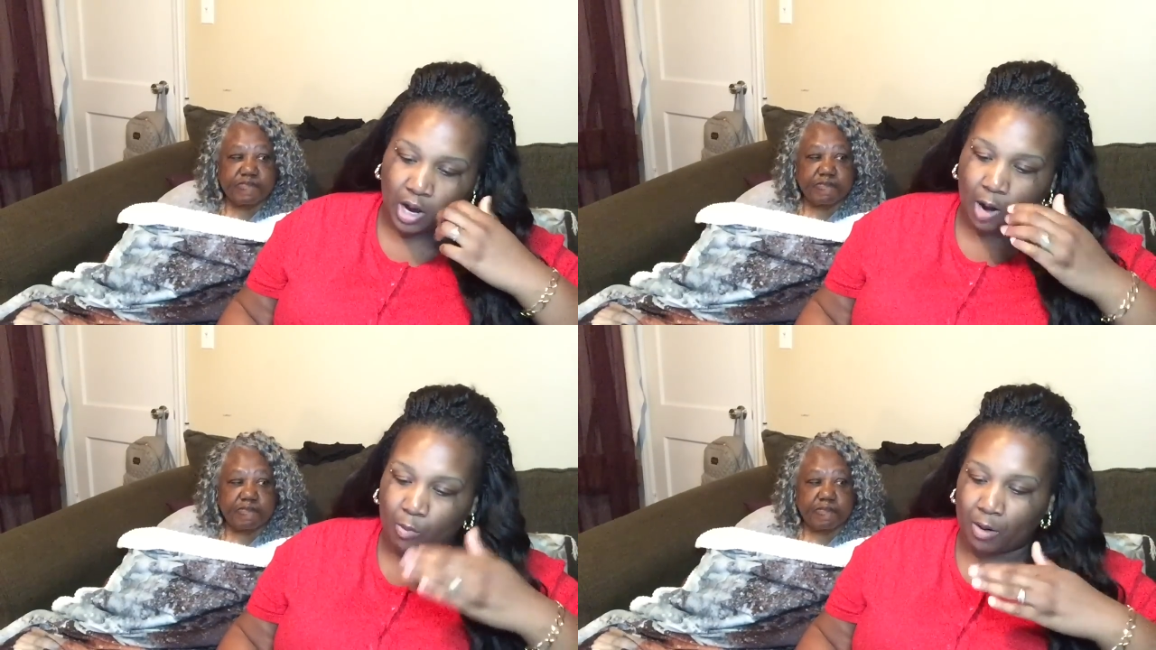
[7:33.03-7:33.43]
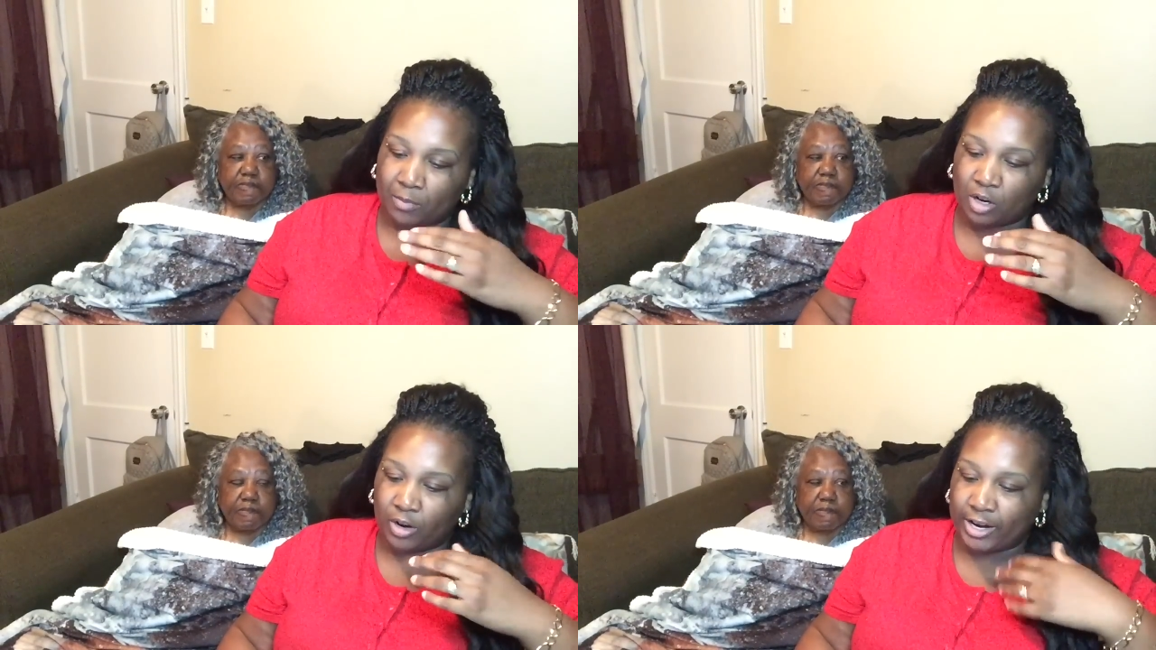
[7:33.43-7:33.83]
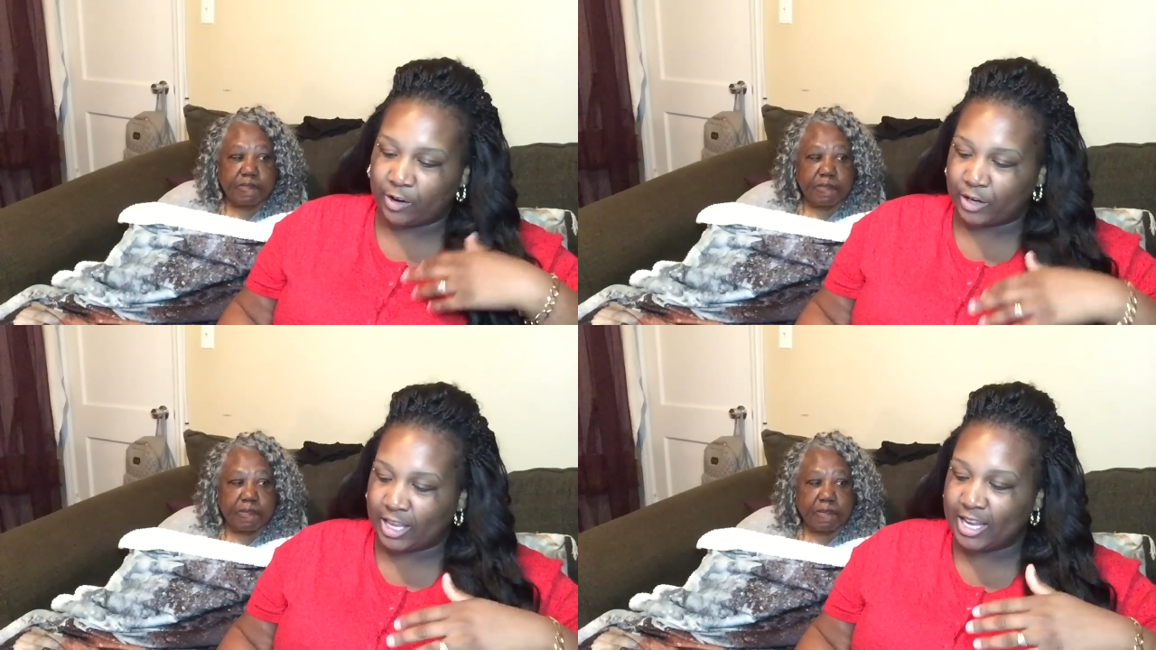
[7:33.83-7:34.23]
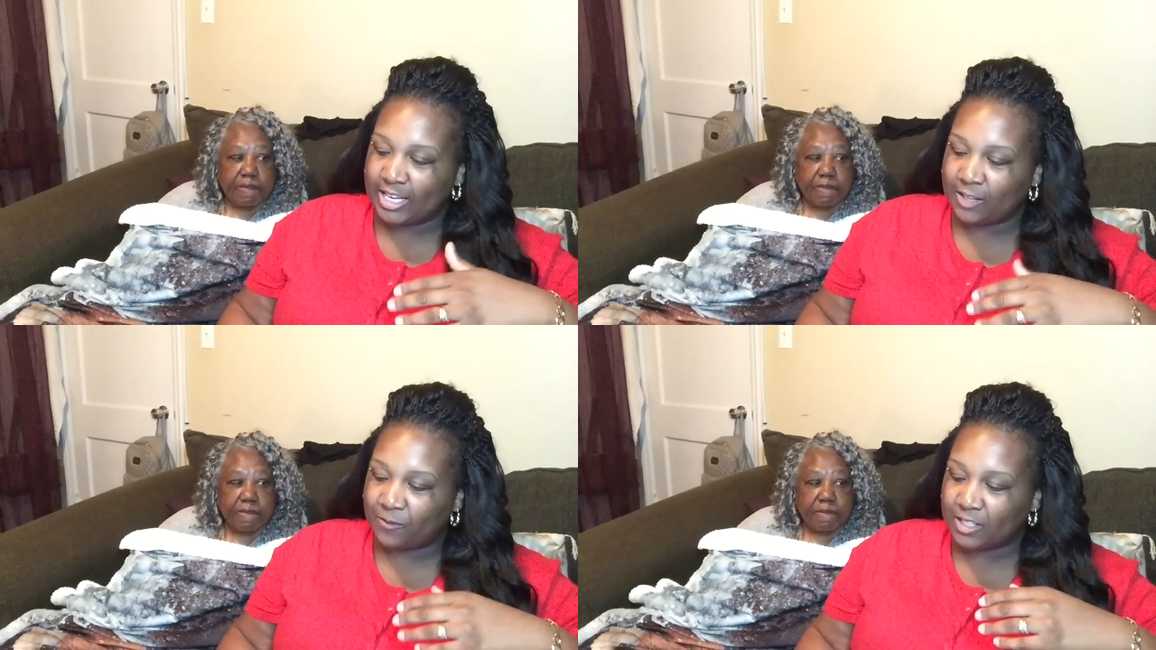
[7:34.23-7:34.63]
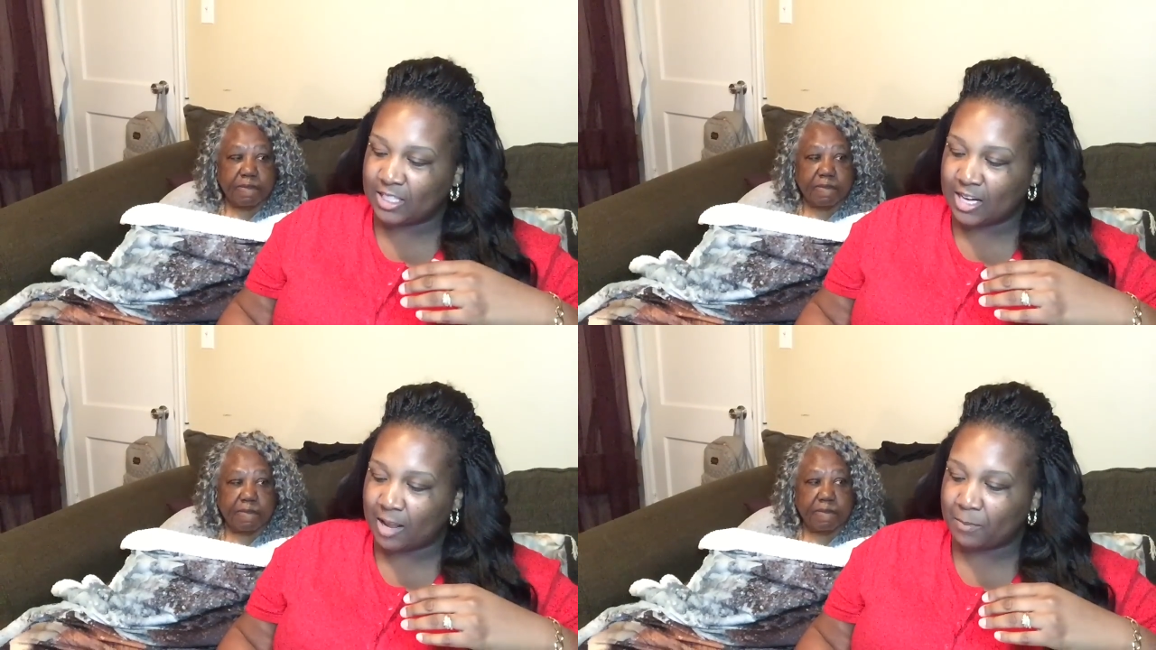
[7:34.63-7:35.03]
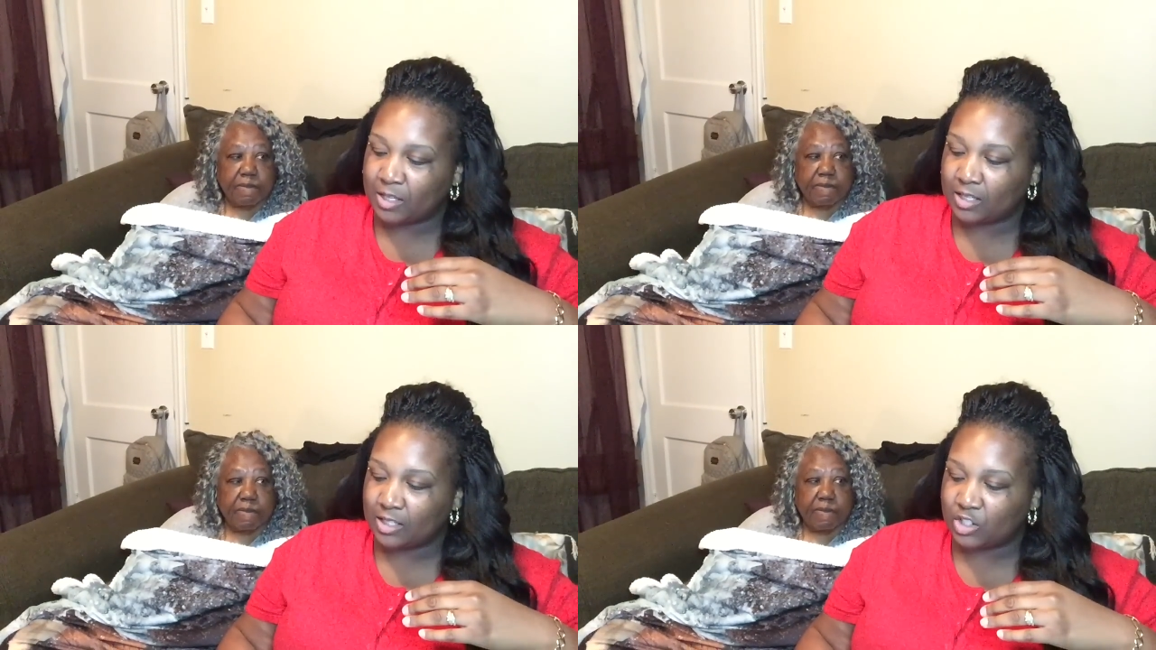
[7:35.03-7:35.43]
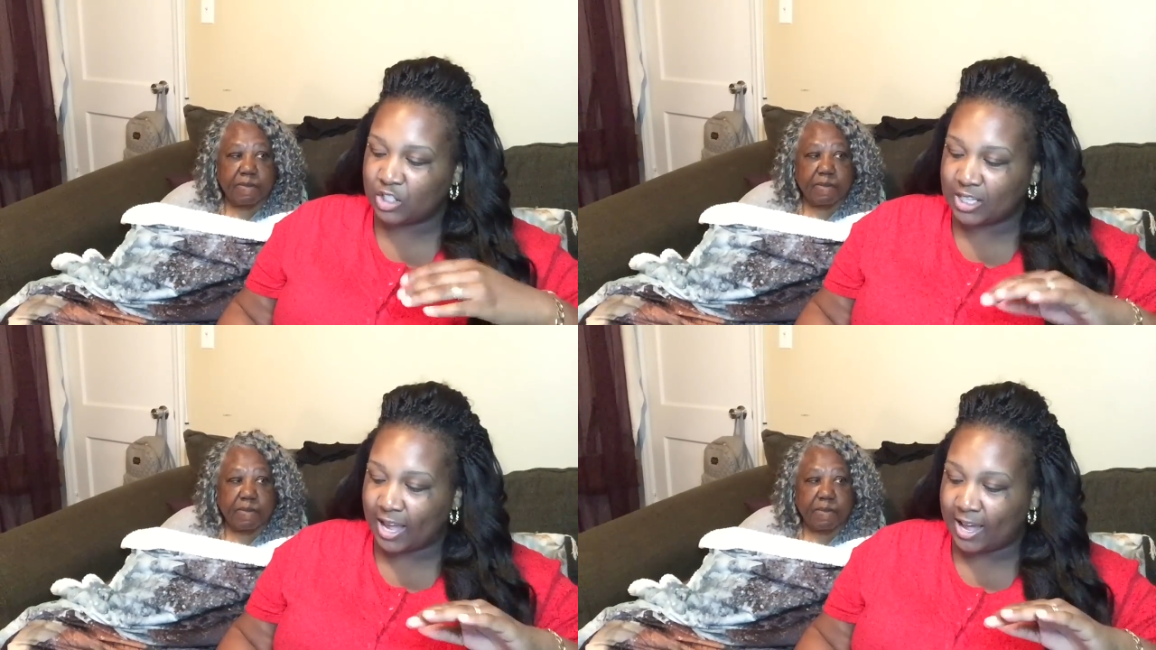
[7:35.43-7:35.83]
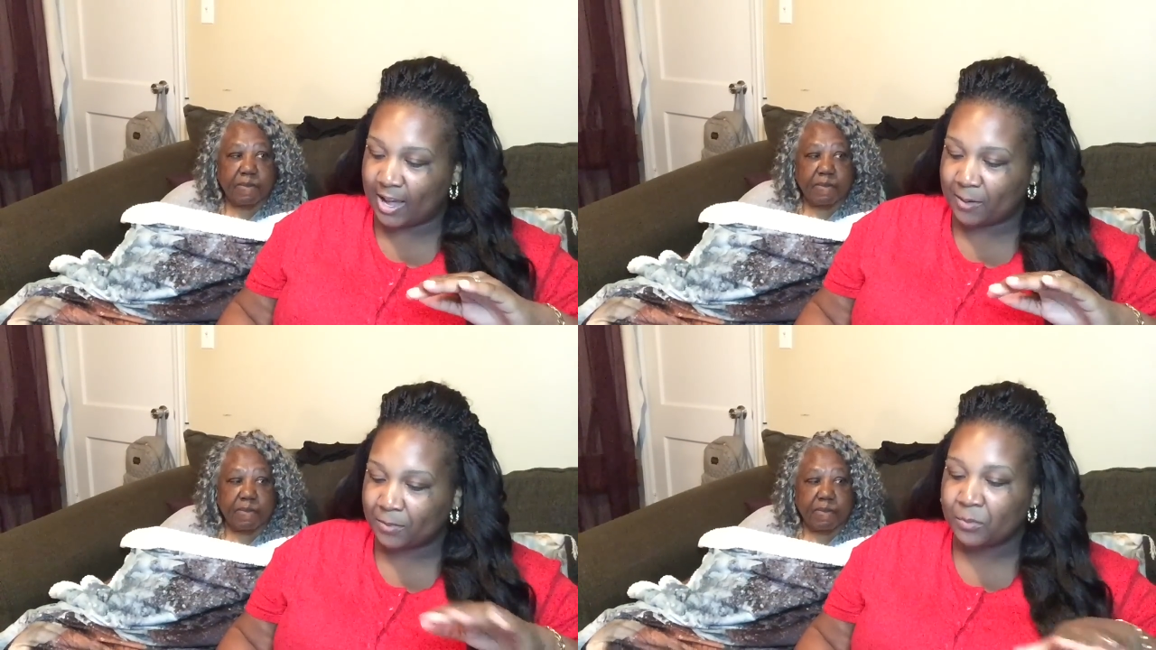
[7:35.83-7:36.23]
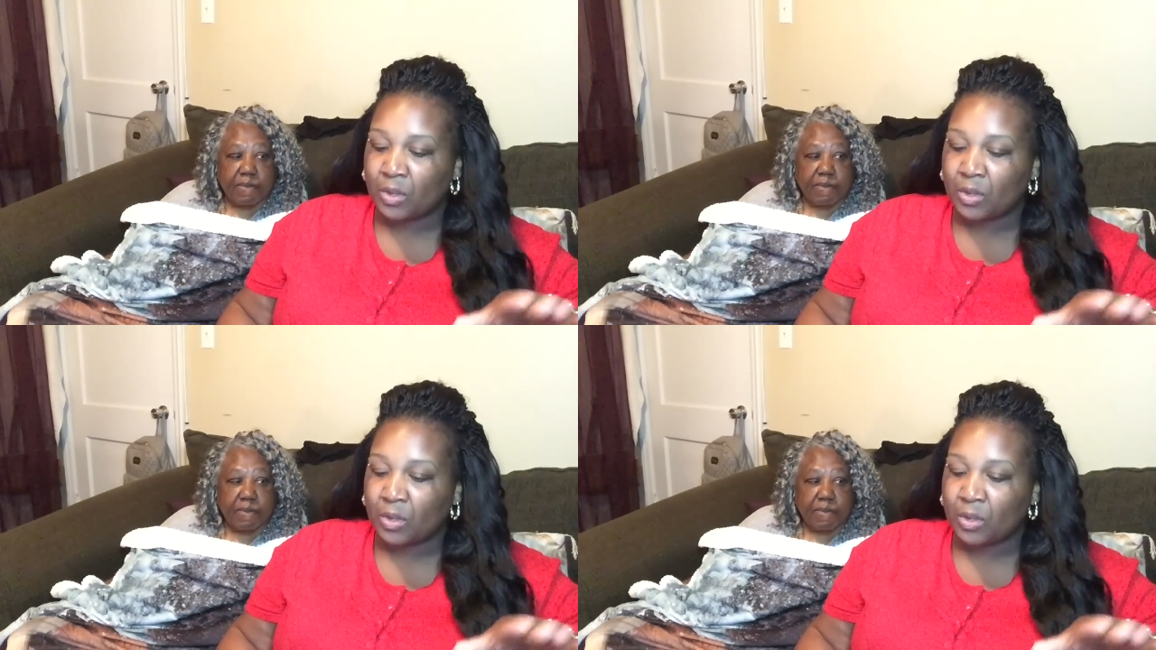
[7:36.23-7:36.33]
Speaker 1: I, am gonna go ahead on the end it for tonight because she tired